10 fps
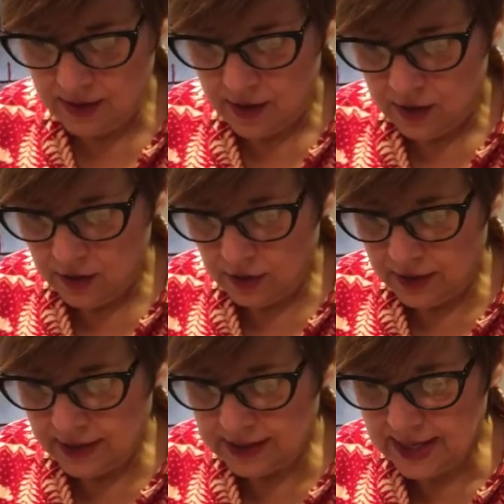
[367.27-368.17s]
you're gonna
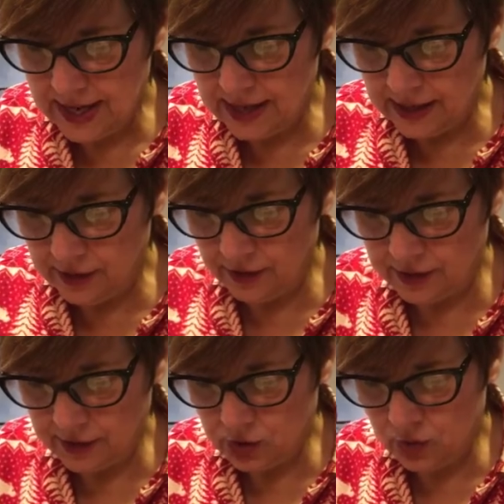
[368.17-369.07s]
take and you're gonna
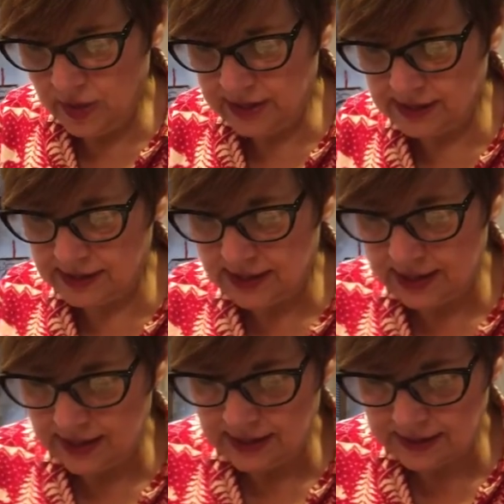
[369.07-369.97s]
twist
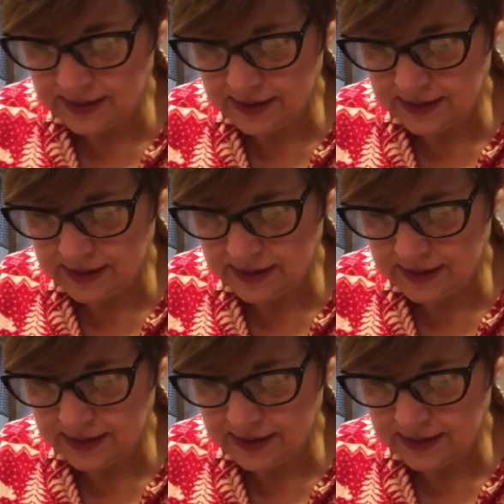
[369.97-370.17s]
these.